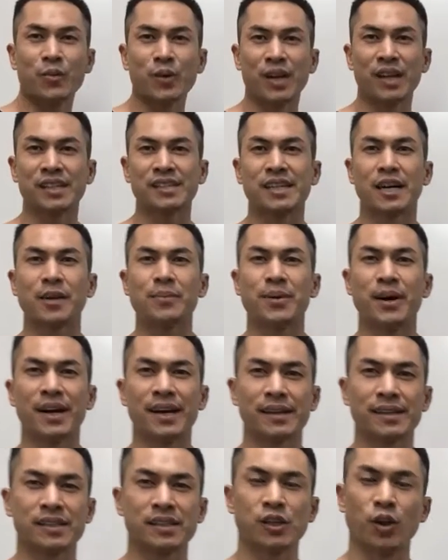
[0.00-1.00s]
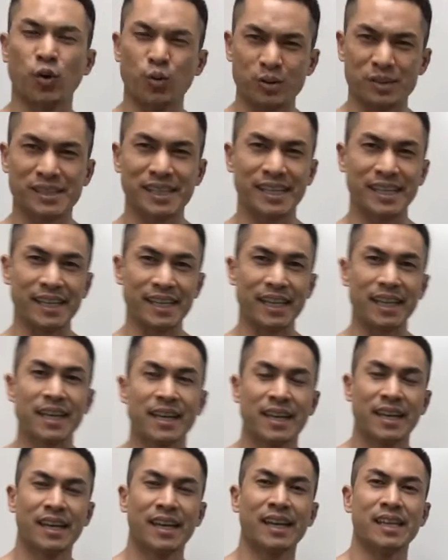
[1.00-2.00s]
we're going to talk about goal setting
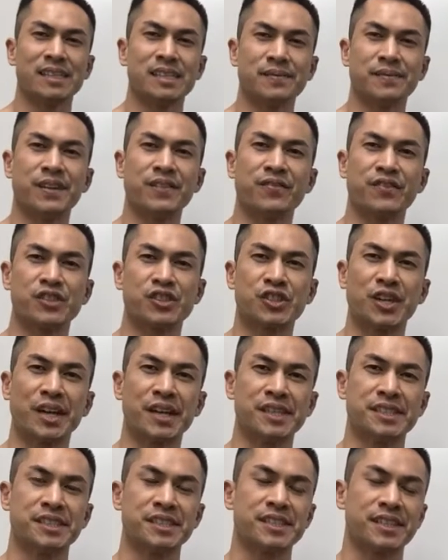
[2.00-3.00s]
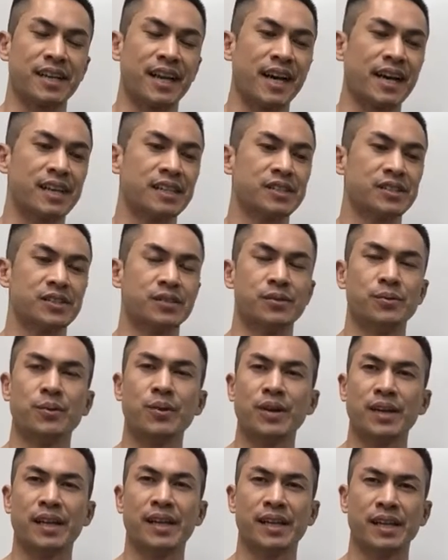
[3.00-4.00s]
and some different strategies on how to,
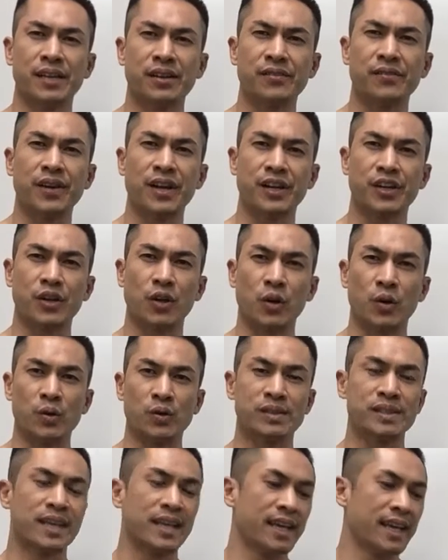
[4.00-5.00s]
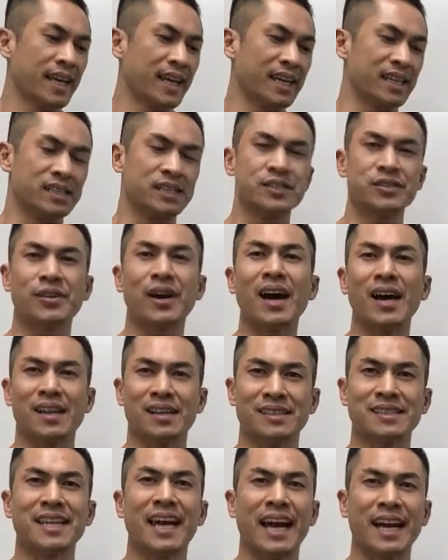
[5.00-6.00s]
one, identify your goals, and two, how
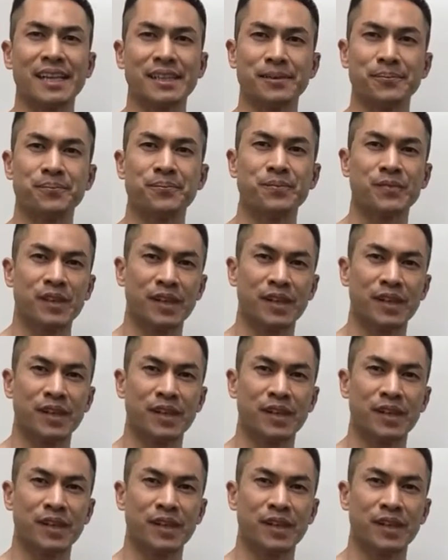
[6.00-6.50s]
to attack them.